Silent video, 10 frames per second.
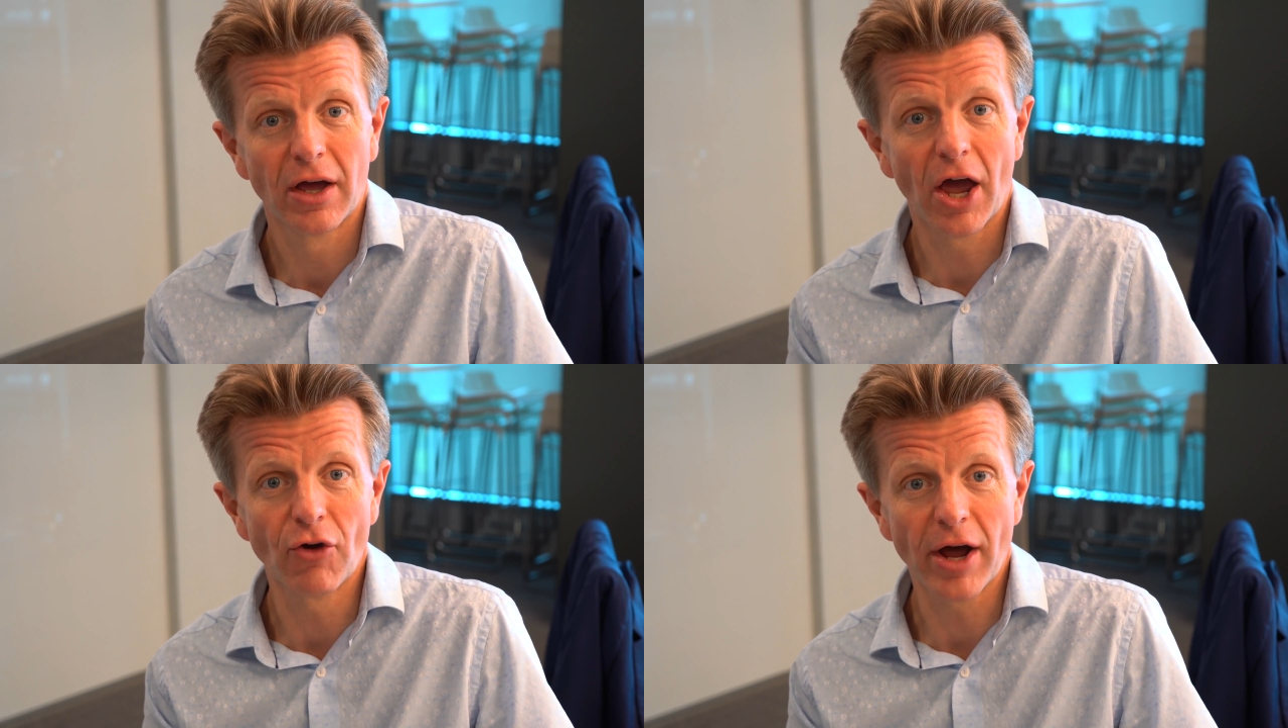
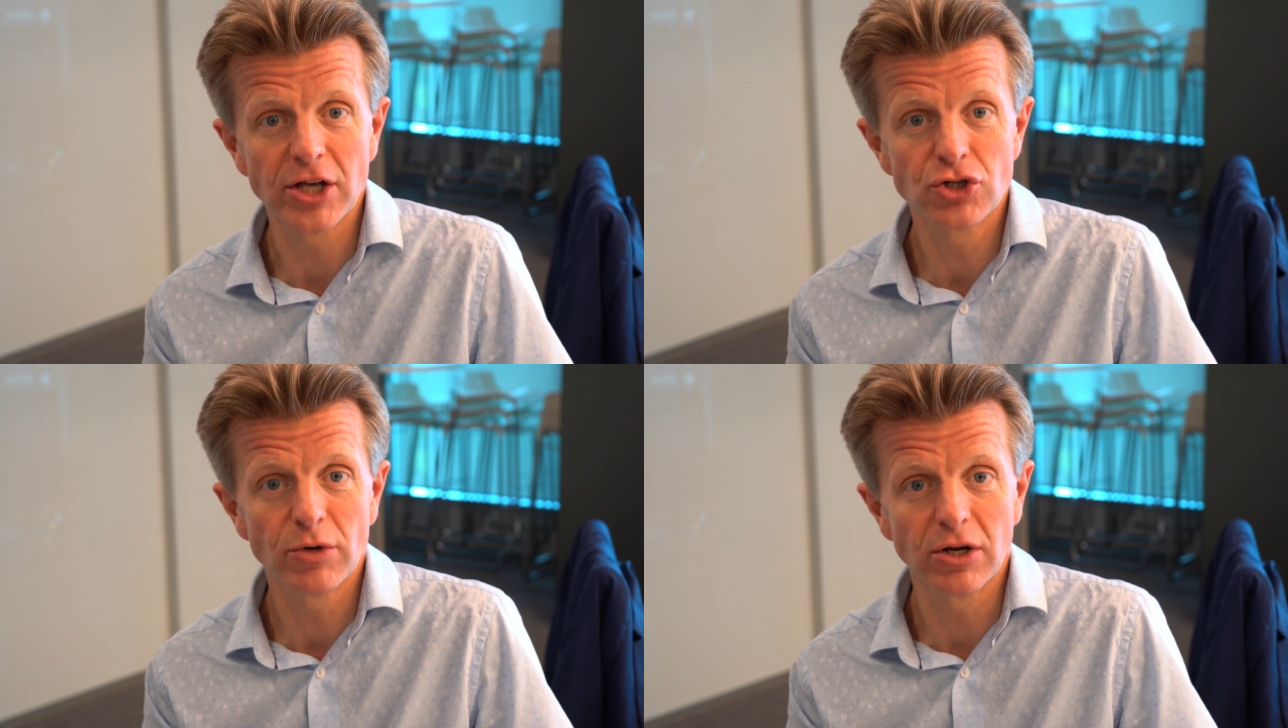our
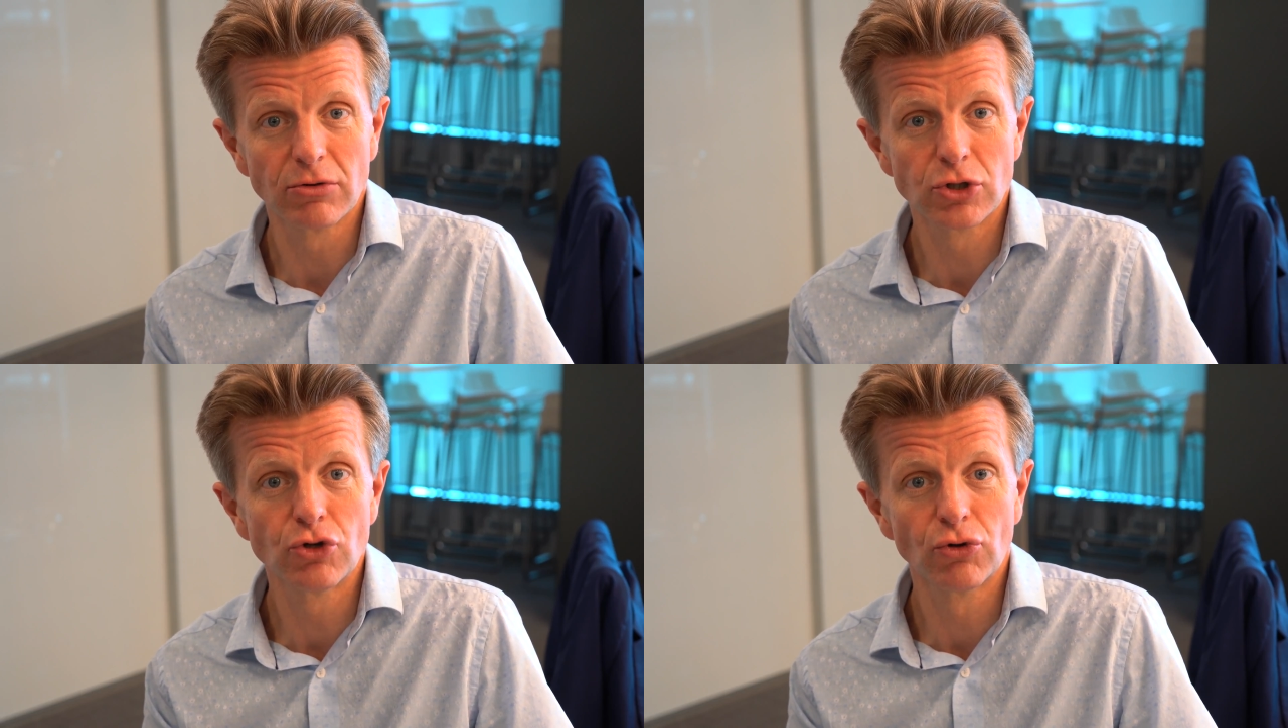
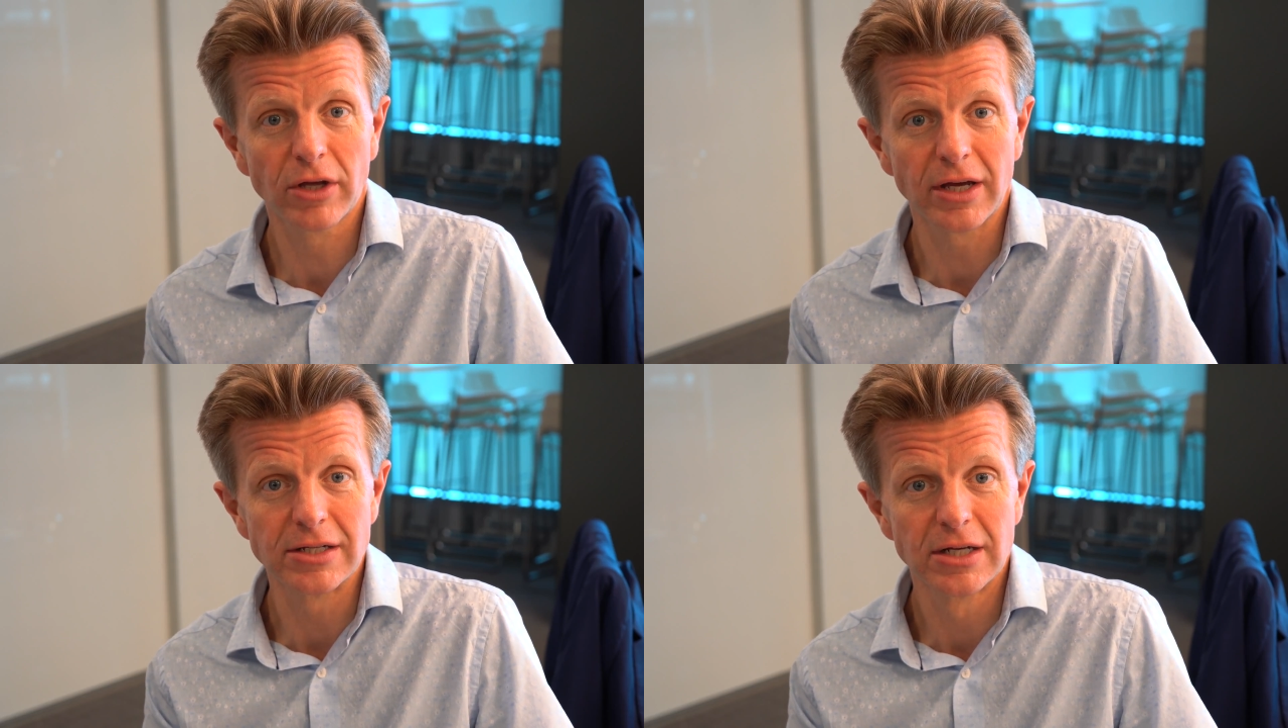actuarial
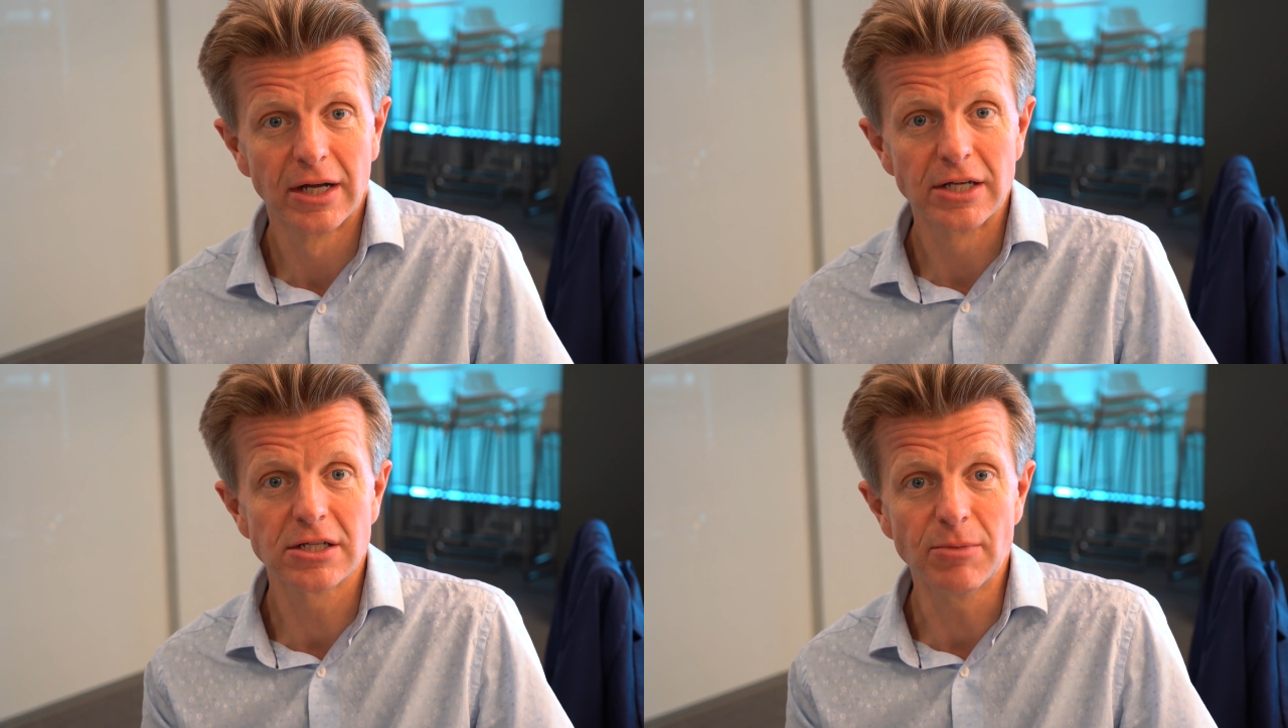toolkit
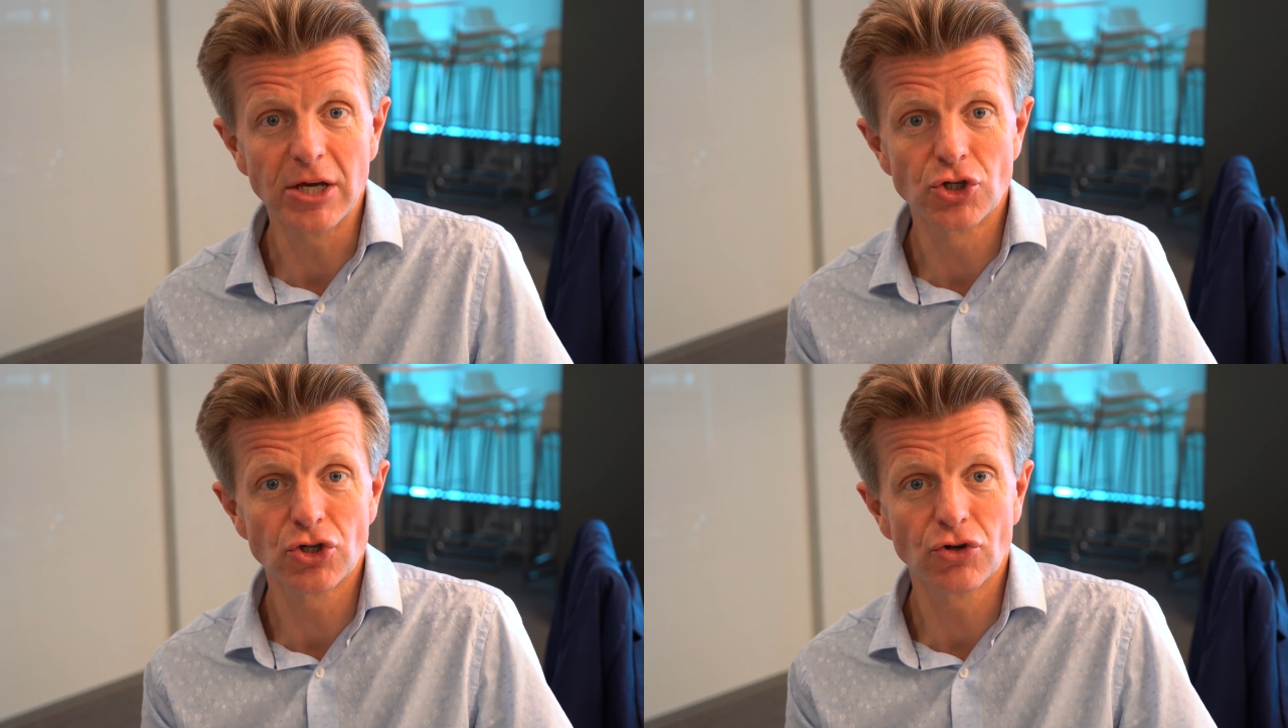to
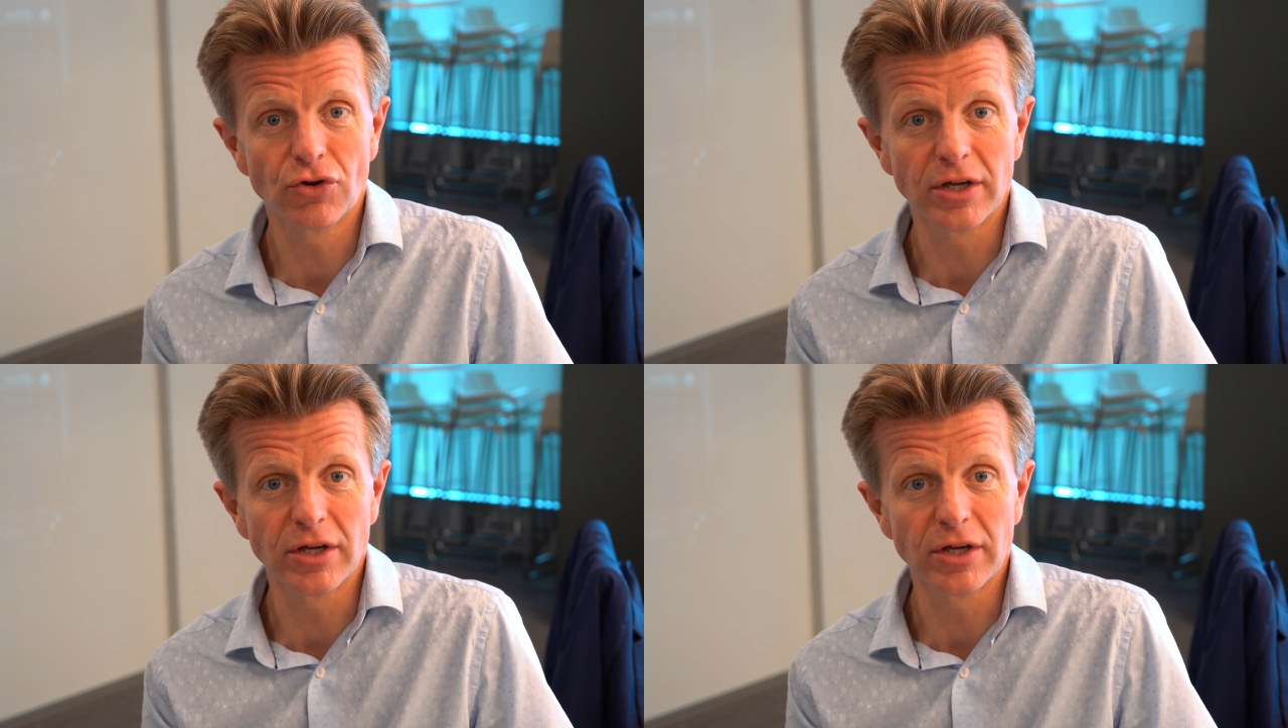make sure